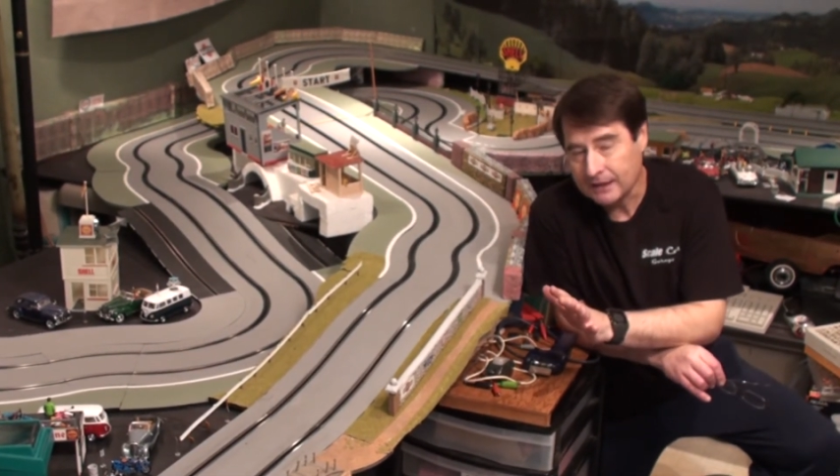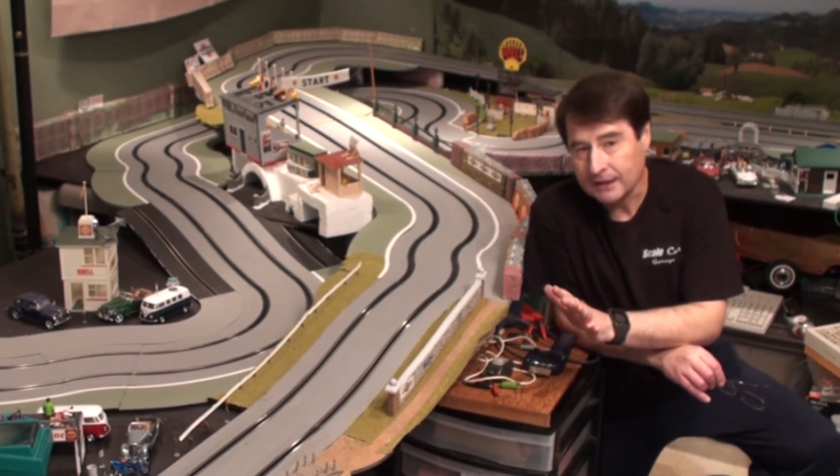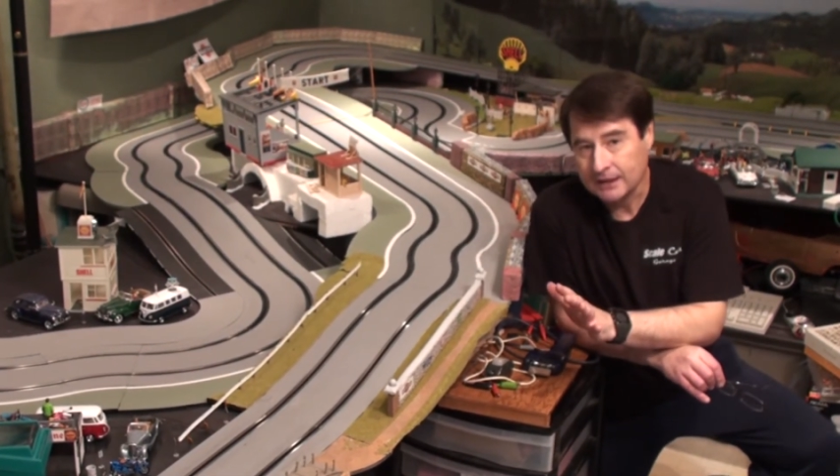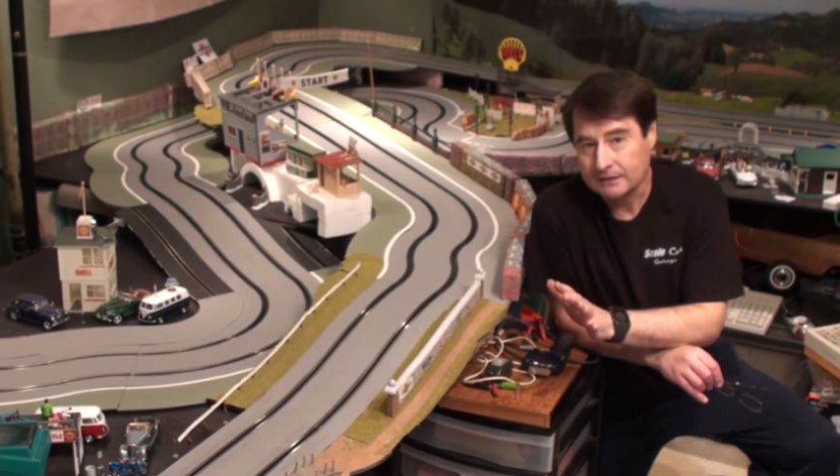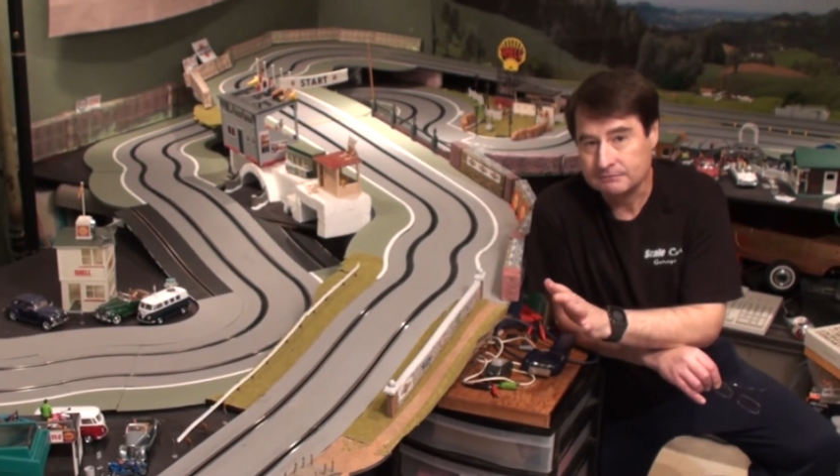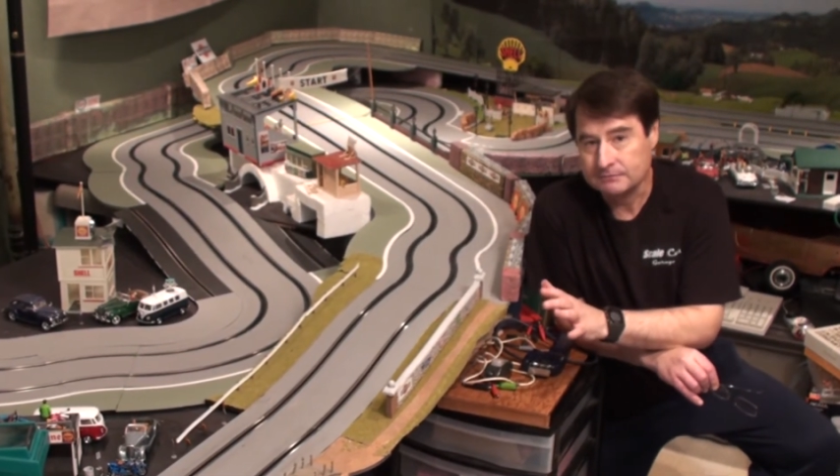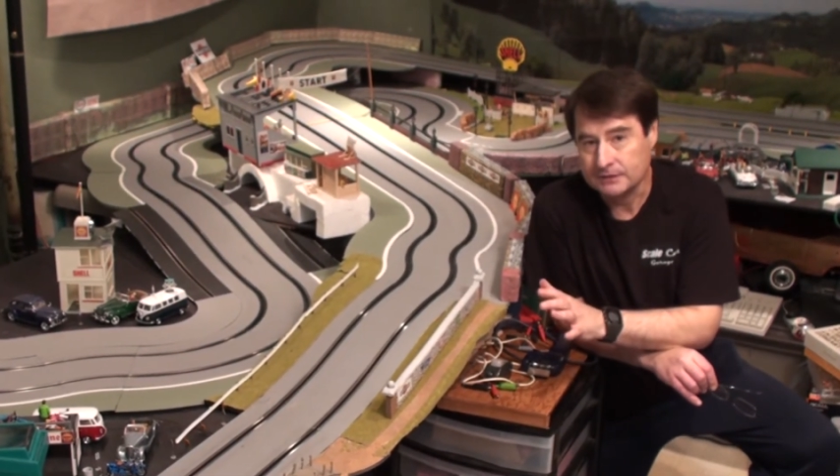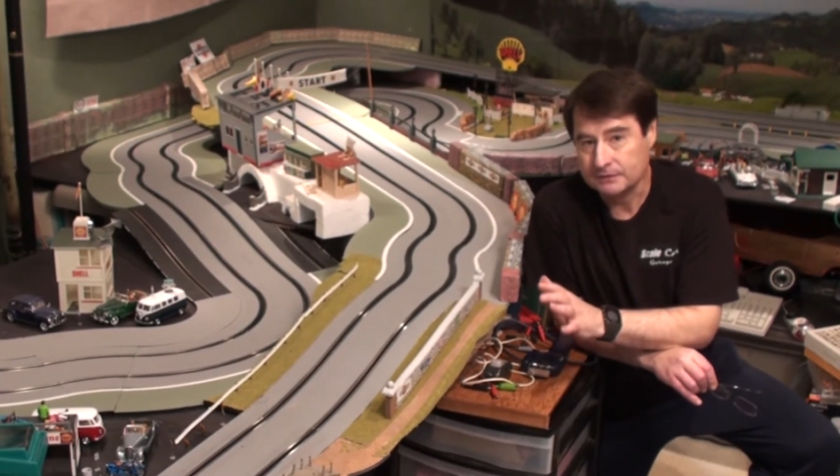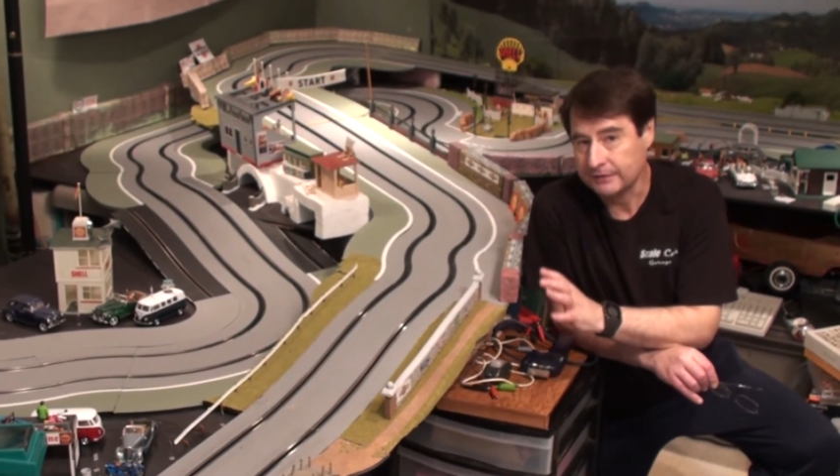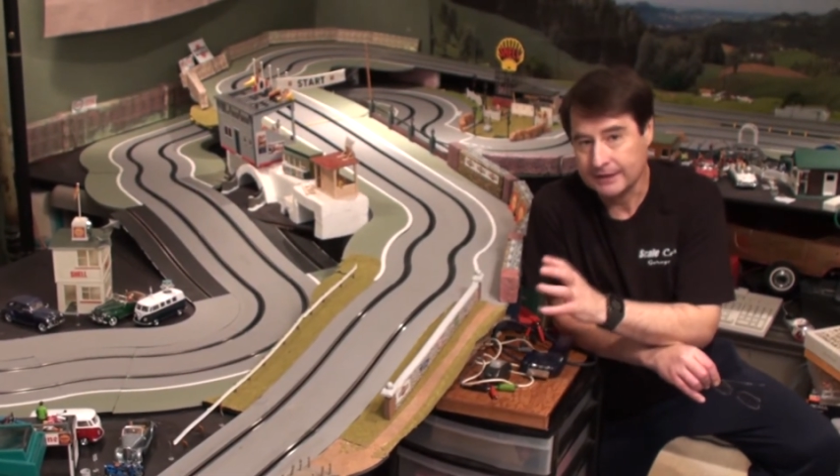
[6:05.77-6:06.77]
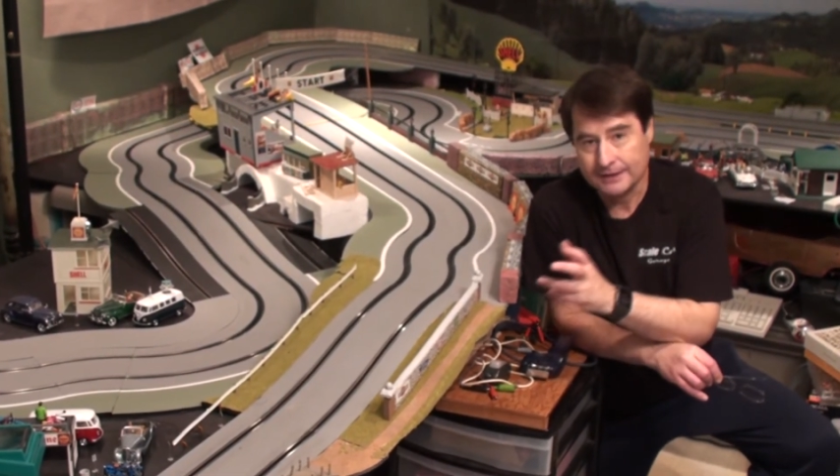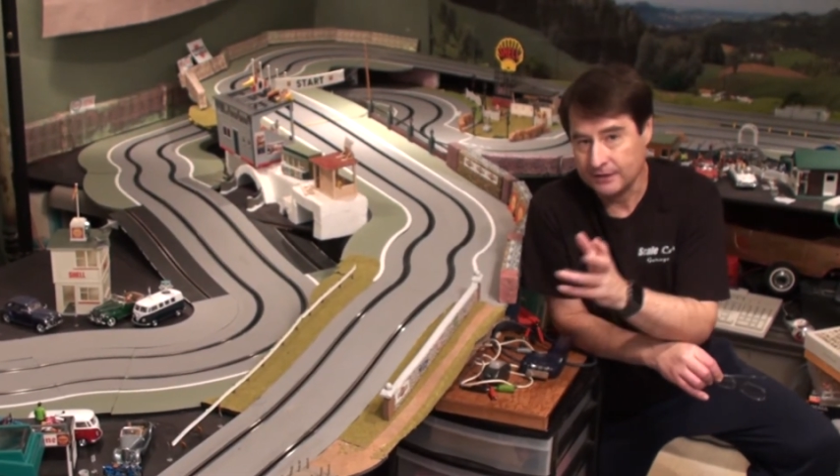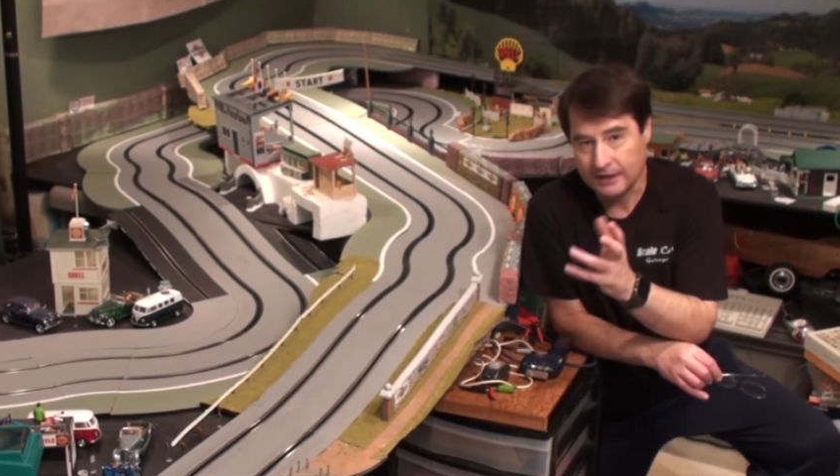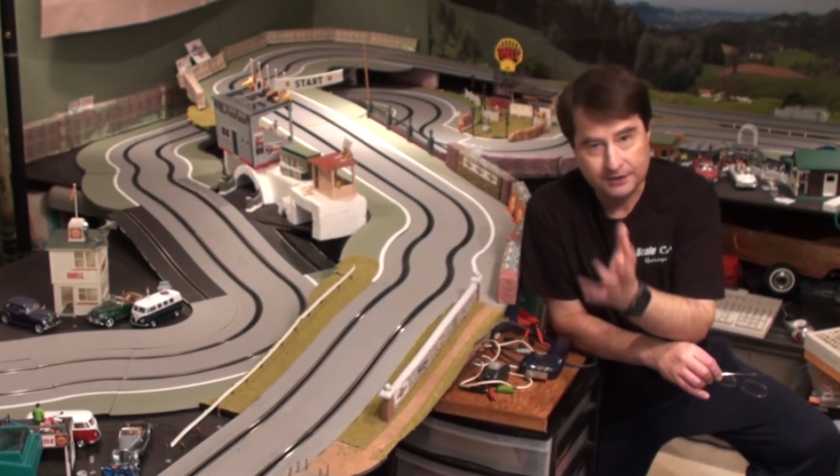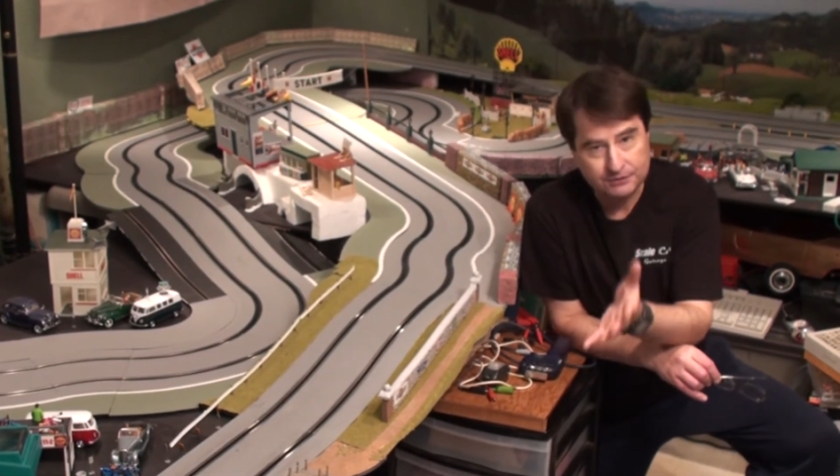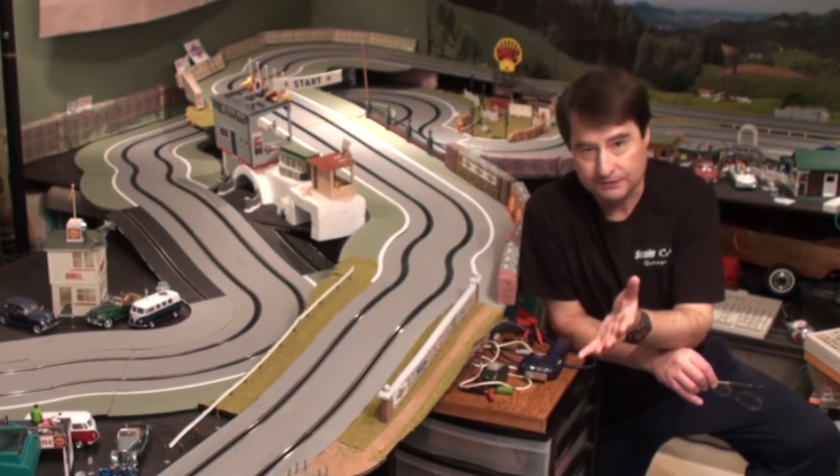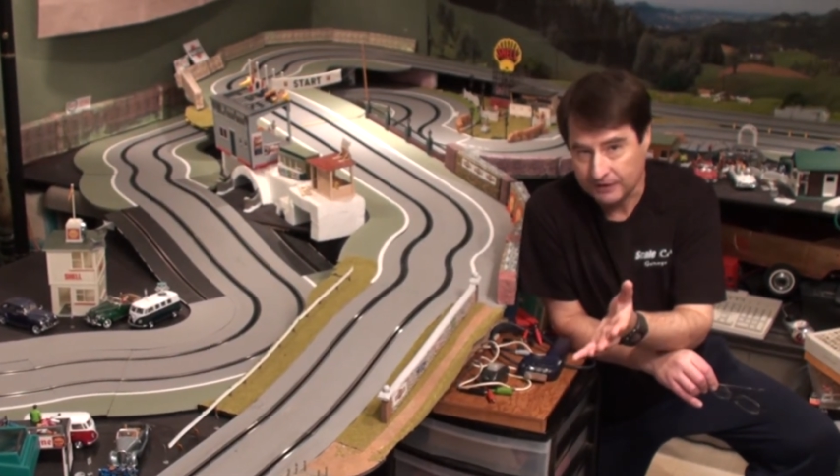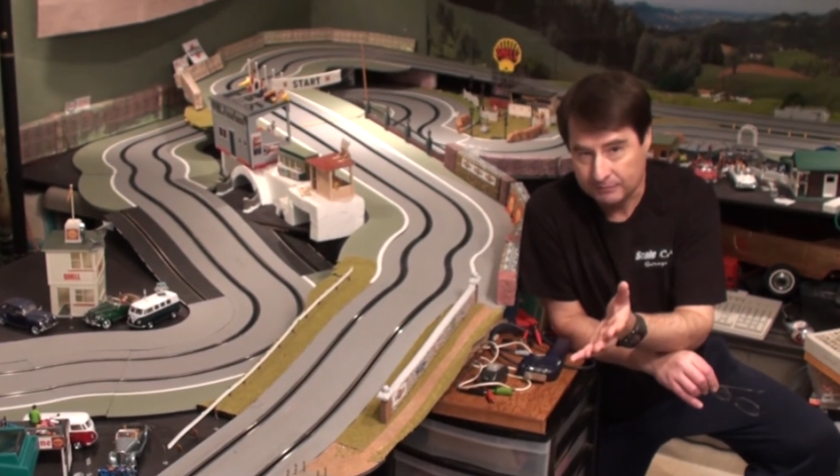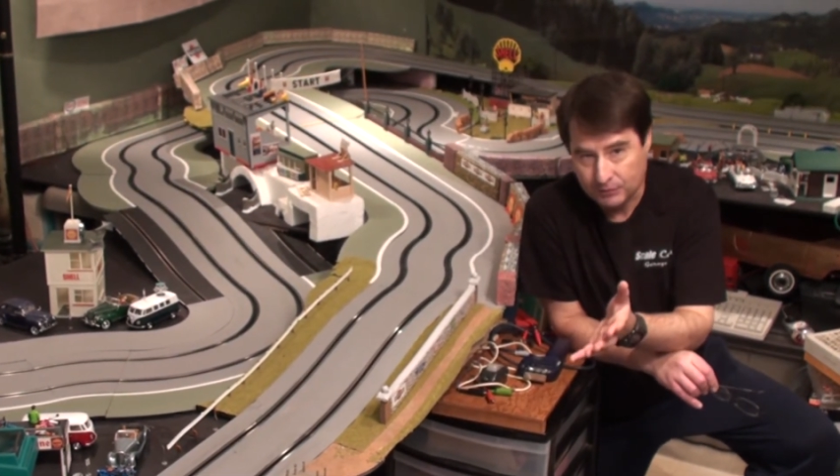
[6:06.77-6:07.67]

The 935